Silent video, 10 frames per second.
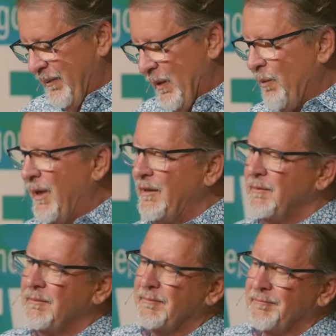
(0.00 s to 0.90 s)

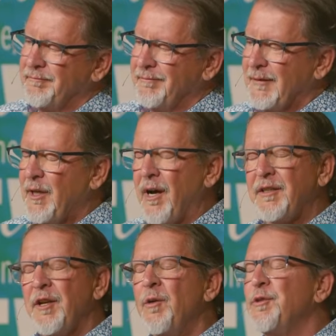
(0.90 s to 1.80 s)
Well, God
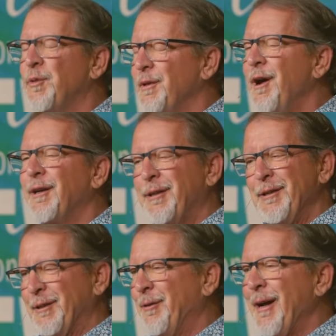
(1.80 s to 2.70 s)
knows we're not
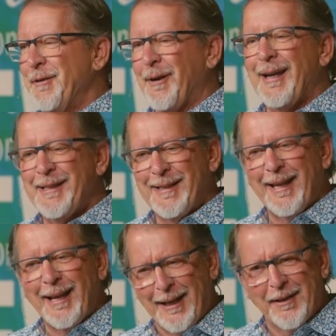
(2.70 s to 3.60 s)
going to quite rise to
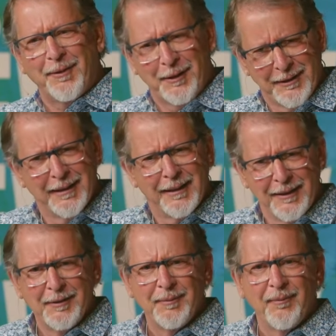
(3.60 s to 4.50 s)
that level,
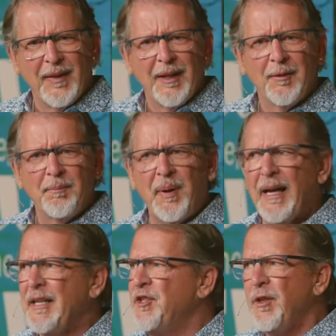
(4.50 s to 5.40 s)

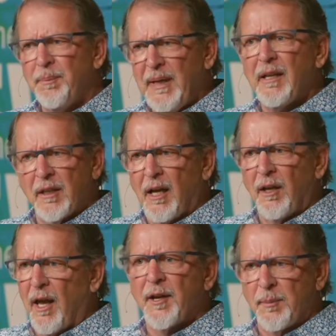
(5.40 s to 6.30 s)
but it should be a
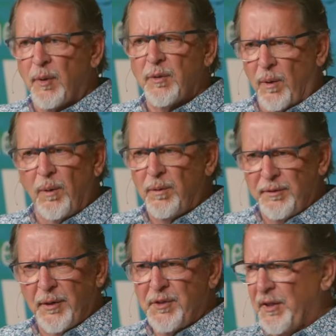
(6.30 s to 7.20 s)
laudable goal,
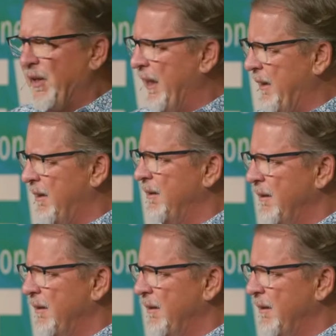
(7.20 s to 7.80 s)
don't you think?